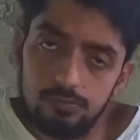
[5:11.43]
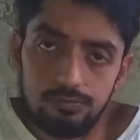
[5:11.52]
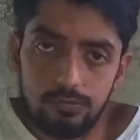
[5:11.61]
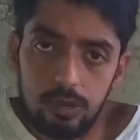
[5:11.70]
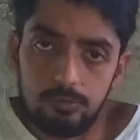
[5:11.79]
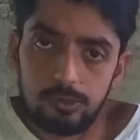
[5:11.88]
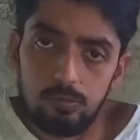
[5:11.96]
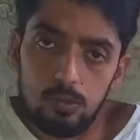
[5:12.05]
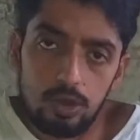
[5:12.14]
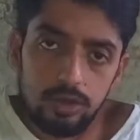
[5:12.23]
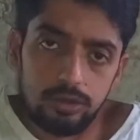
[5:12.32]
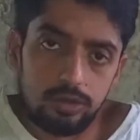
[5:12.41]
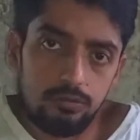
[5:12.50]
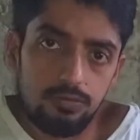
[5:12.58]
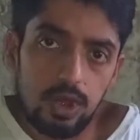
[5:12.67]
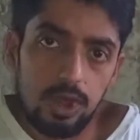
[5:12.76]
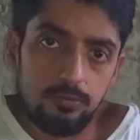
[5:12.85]
From small itself,
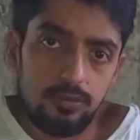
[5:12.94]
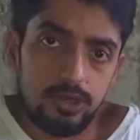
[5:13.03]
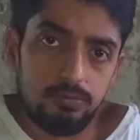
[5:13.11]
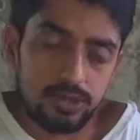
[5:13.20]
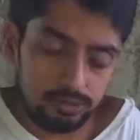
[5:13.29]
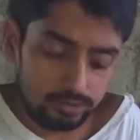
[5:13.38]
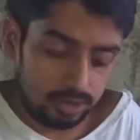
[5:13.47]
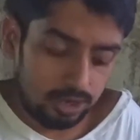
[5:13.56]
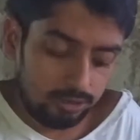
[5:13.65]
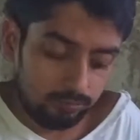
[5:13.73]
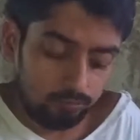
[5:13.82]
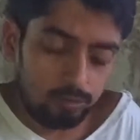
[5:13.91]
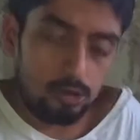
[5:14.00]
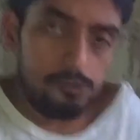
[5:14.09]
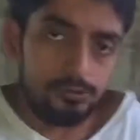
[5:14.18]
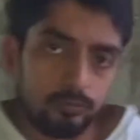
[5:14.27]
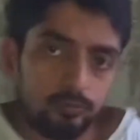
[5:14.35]
I'm very much scared.
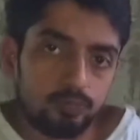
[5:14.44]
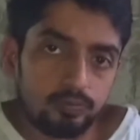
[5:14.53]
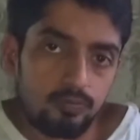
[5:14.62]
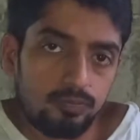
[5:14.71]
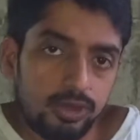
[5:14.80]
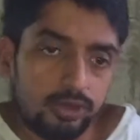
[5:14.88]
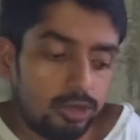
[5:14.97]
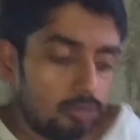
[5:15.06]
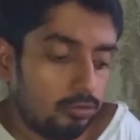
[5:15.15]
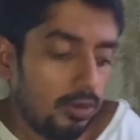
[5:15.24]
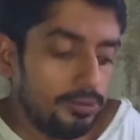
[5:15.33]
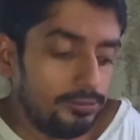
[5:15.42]
That's why.